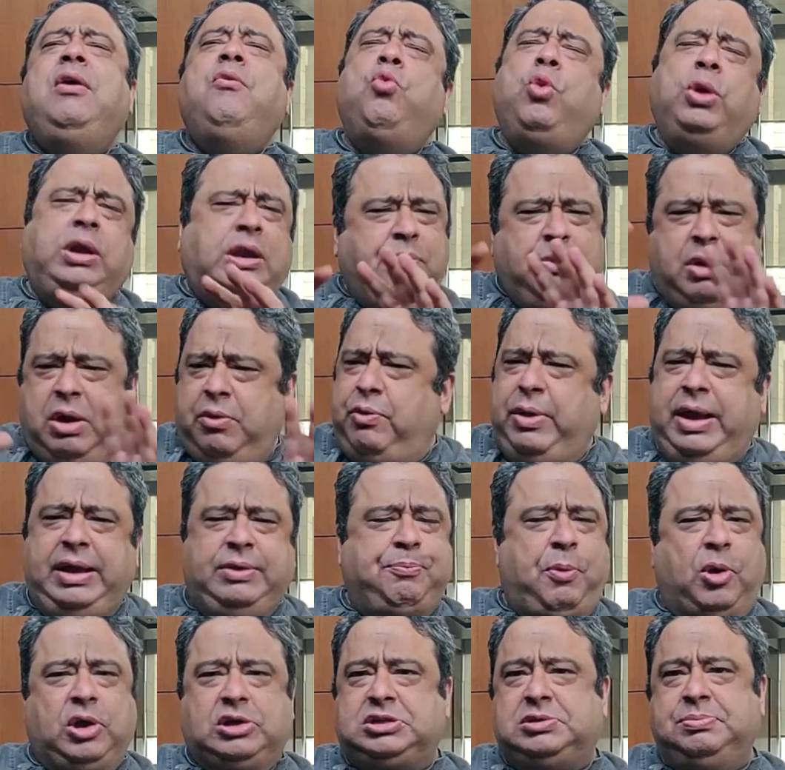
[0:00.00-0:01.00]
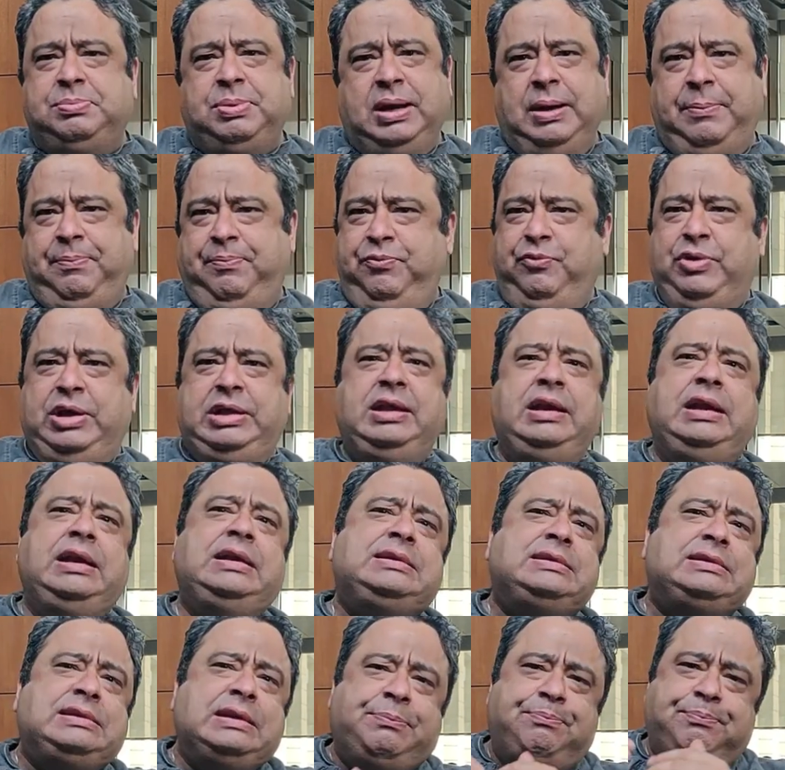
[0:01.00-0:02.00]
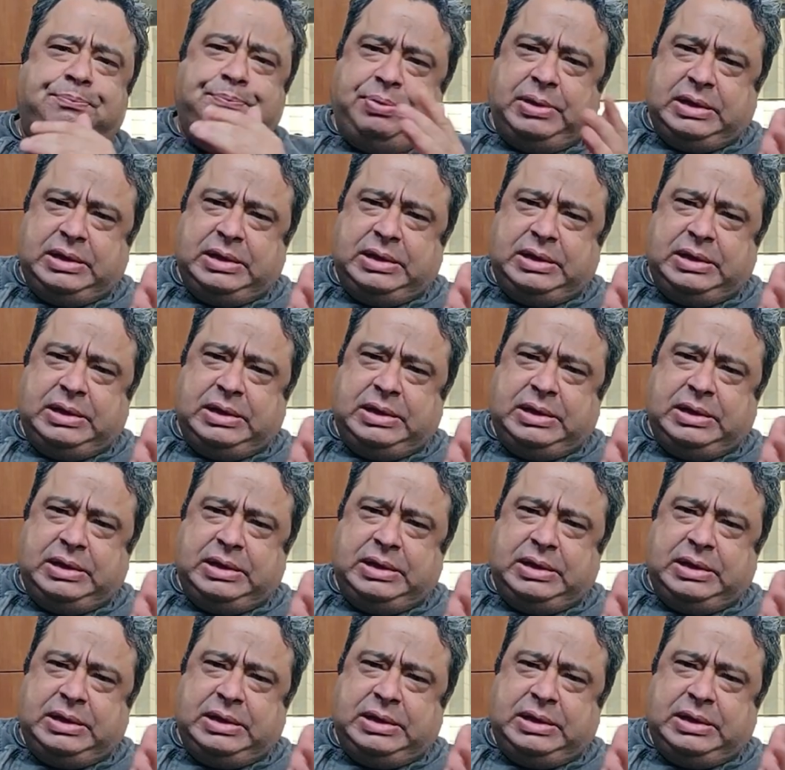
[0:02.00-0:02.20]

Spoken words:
whatever way possible, whether it's a